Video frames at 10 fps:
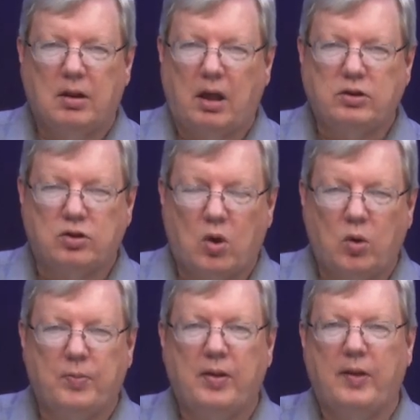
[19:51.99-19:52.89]
I just
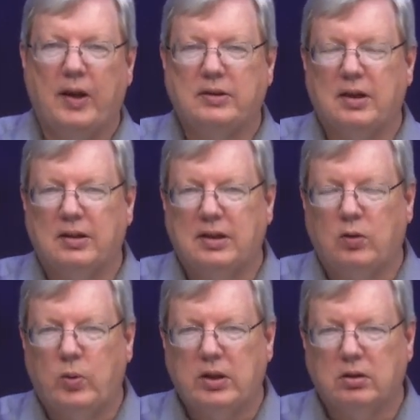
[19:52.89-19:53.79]
hope that
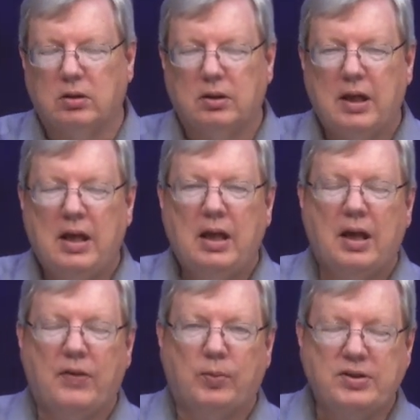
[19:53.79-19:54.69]
Ted Wheeler
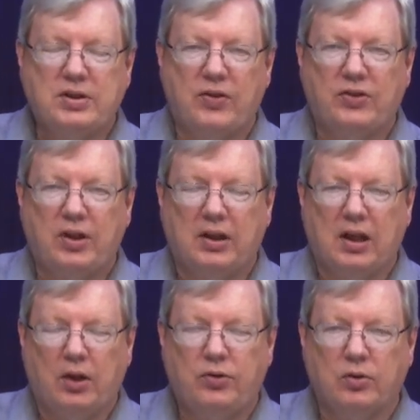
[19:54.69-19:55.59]
and the rest of the city
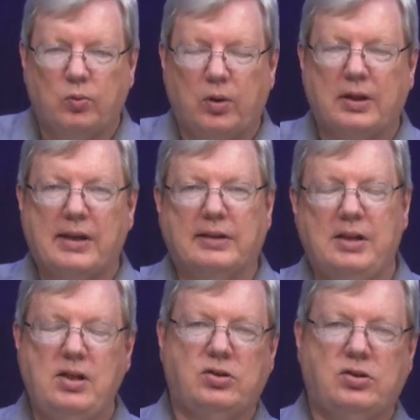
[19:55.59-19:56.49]
council will
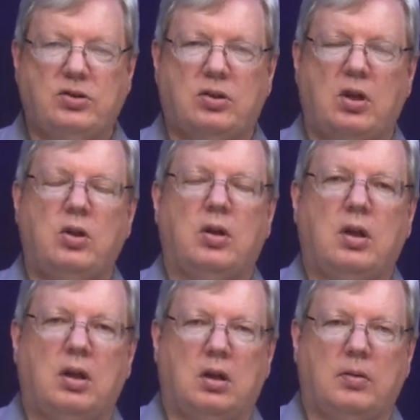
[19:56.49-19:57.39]
at least
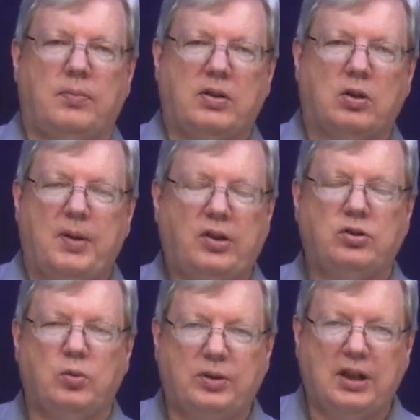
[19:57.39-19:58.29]
make their
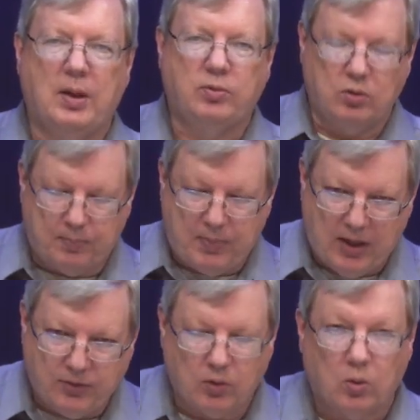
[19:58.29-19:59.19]
best to attempt to
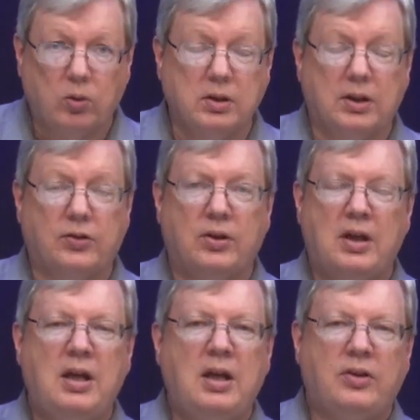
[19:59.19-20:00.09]
pass an
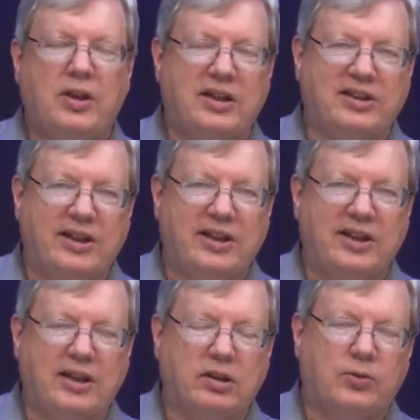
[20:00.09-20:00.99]
ordinance that it's legally